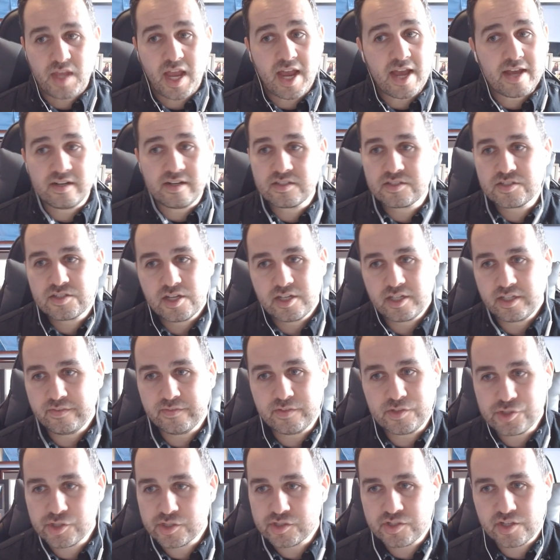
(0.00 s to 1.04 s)
Yeah, and it's not
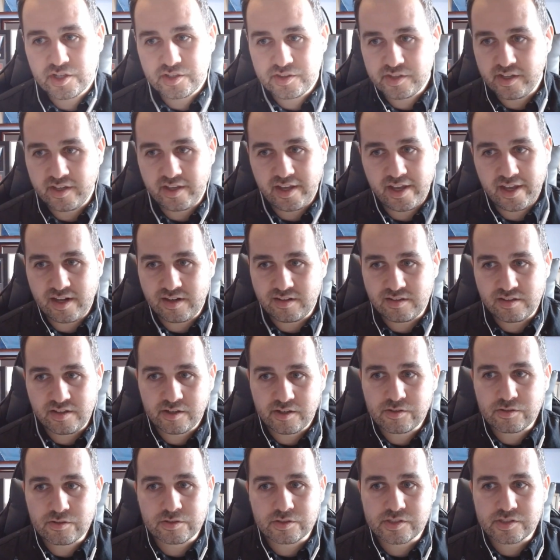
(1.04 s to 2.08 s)
even just on the
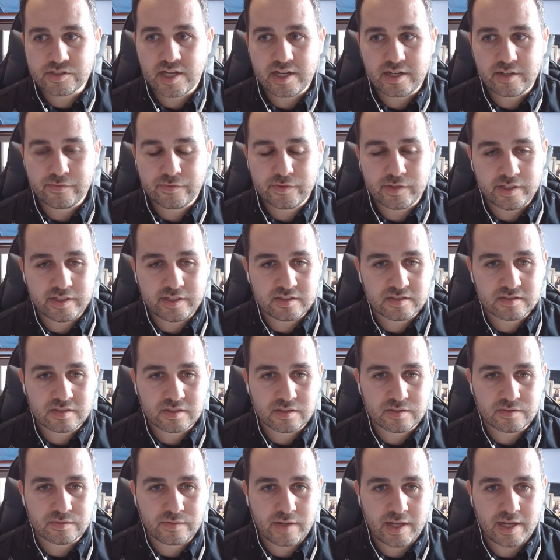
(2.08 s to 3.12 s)
analytical side of things
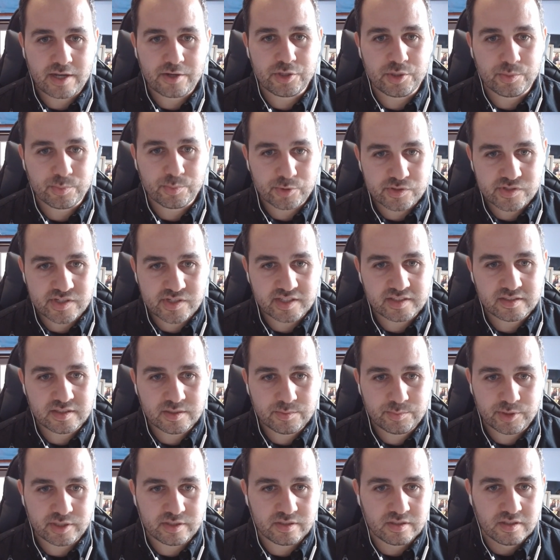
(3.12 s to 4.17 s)
of how you present
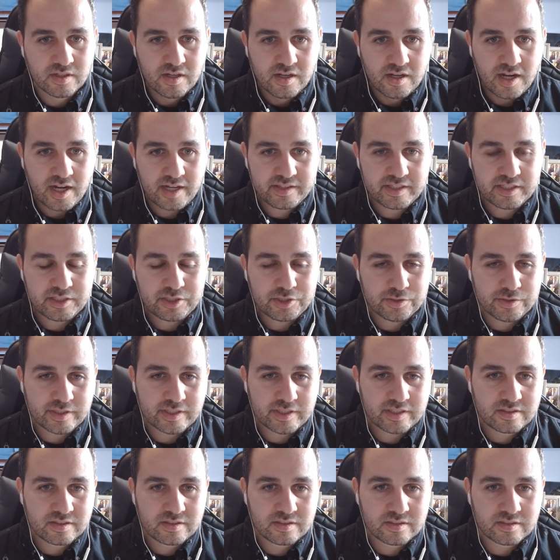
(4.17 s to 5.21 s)
it, but I think you
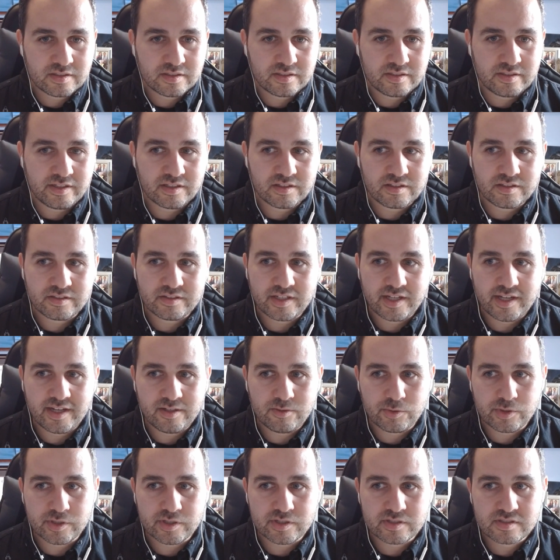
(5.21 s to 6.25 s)
hit the nail on the
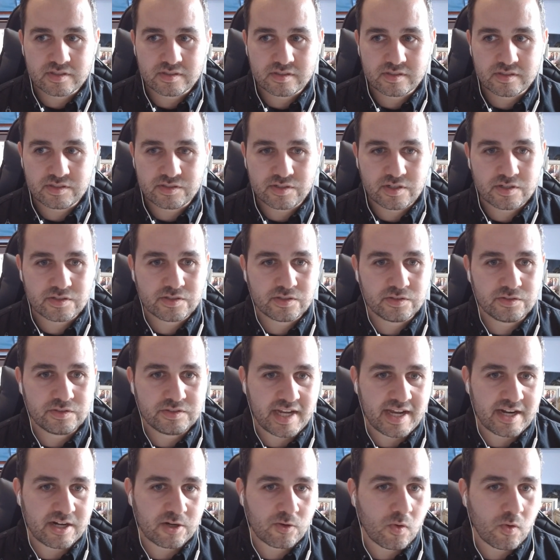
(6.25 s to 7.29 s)
head where it's it's also
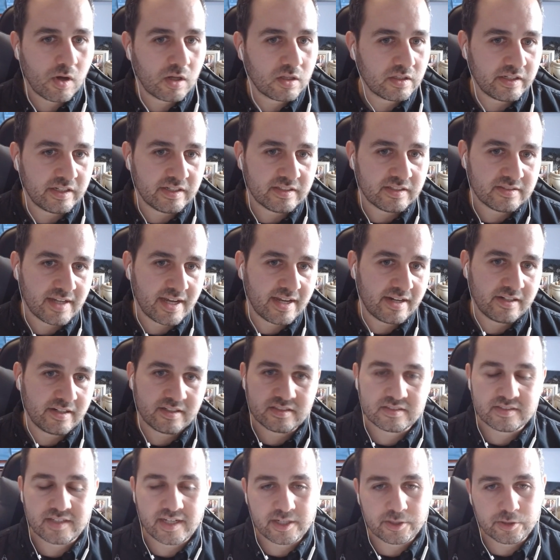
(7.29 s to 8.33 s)
data quality, data
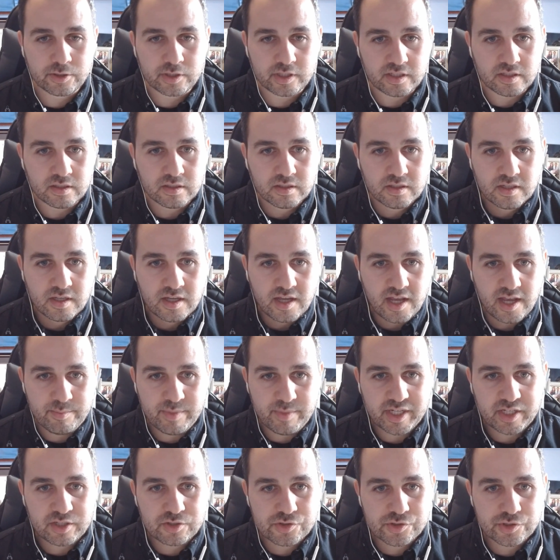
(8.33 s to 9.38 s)
integrity,
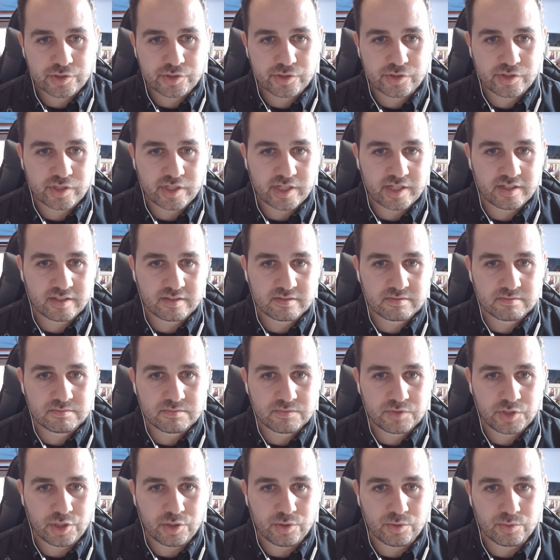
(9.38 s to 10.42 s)
and making sure that
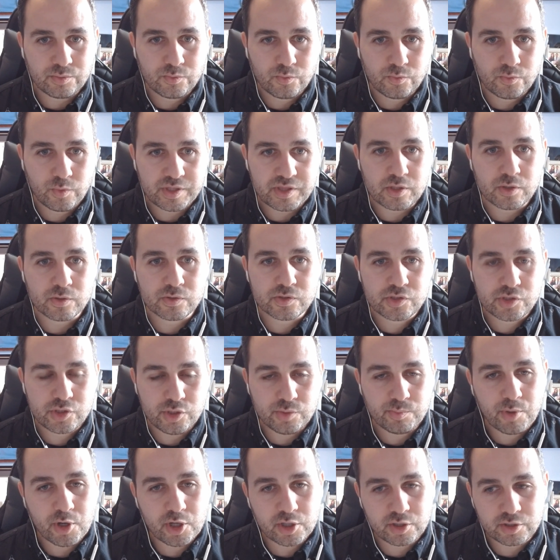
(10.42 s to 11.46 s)
you know when those
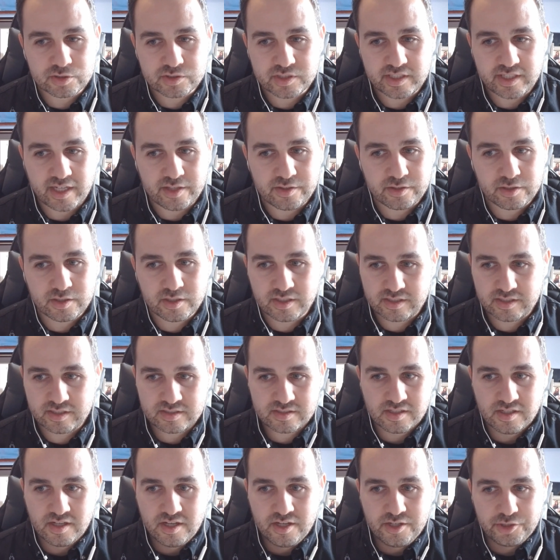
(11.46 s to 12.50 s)
two partner together,
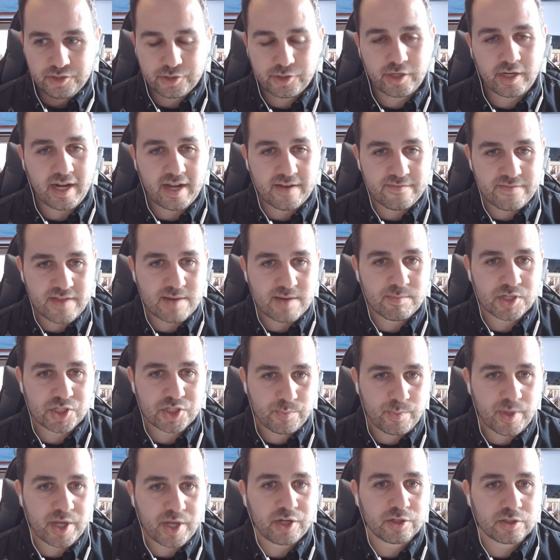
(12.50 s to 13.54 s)
it's you're going to have that
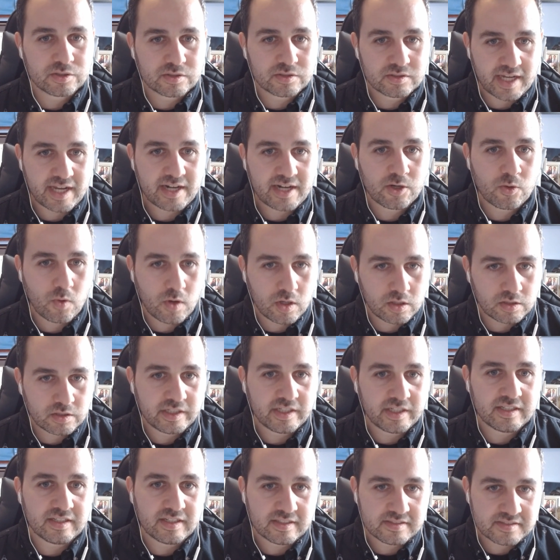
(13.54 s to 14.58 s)
much better data
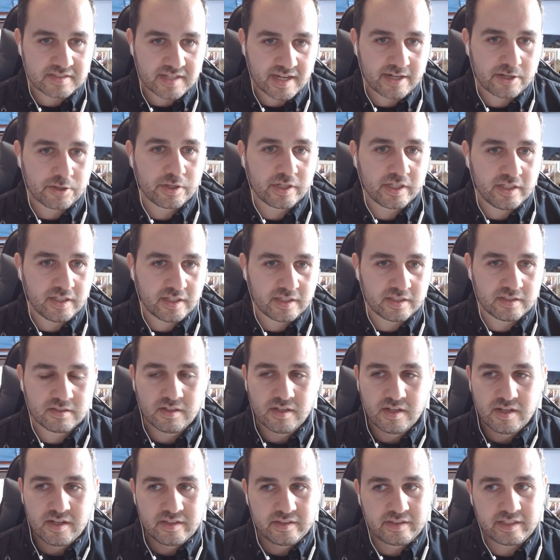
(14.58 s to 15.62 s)
quality and integrity,
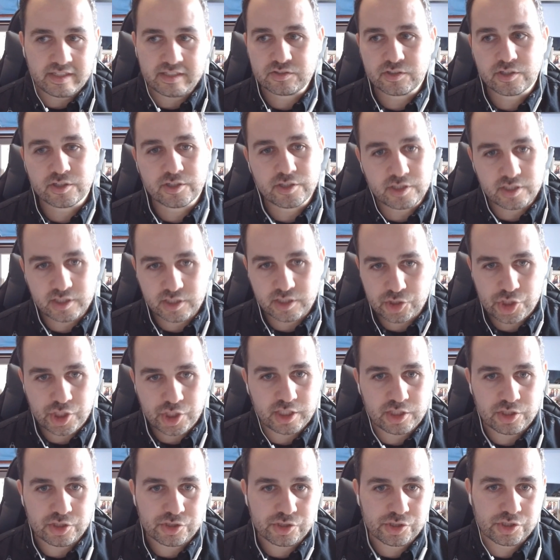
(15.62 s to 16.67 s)
and things aren't going to
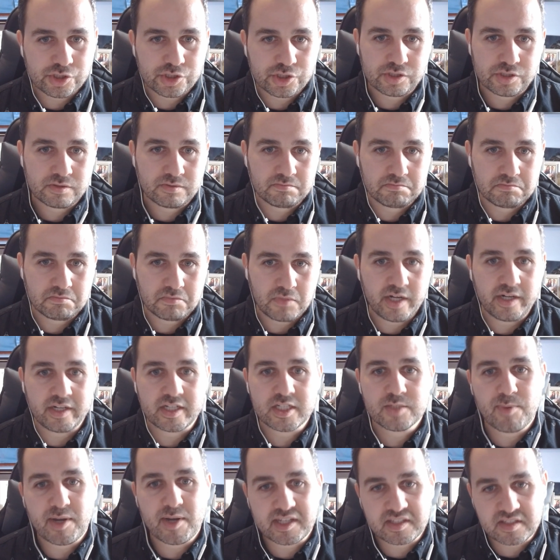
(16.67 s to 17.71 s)
change
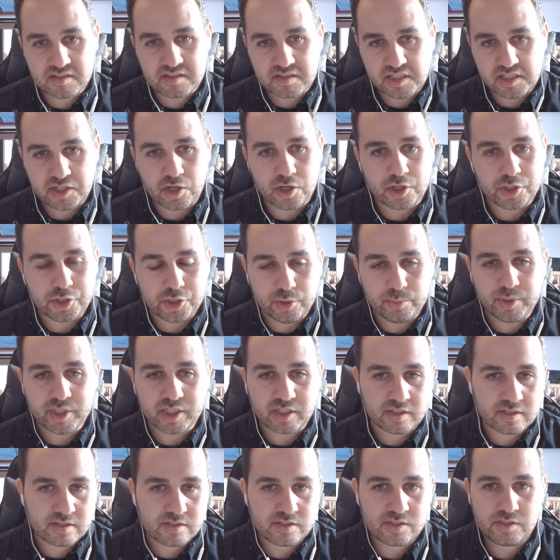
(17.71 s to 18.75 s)
unexpectedly on you
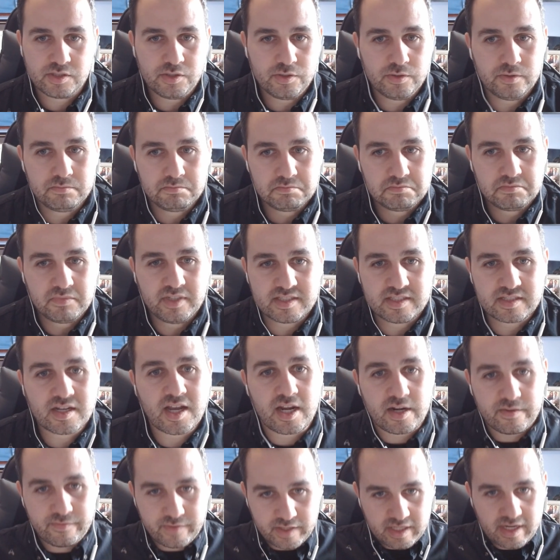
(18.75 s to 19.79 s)
because you it's
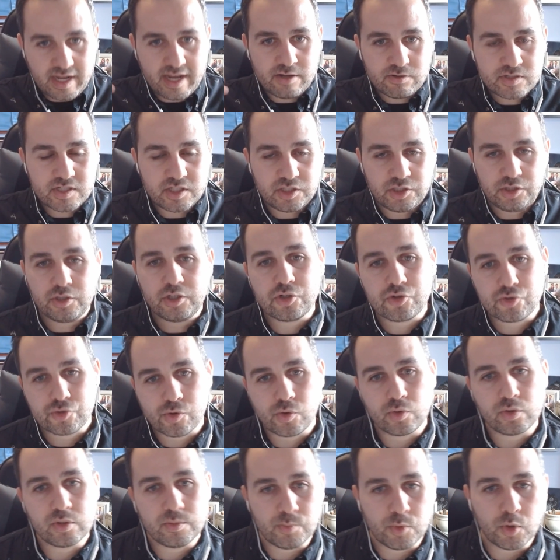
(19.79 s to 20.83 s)
kind of in house and you
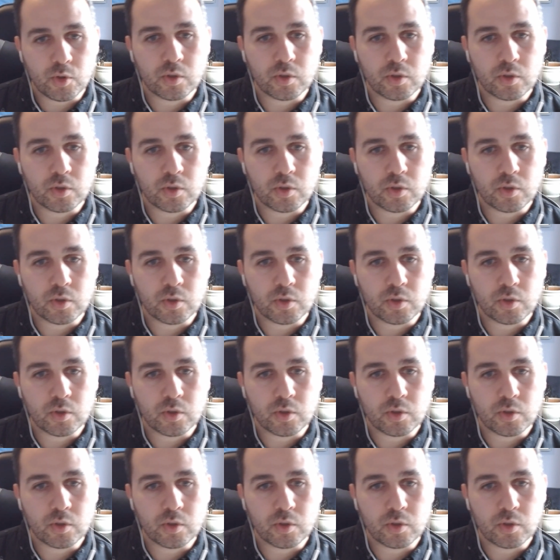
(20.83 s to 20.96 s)
control it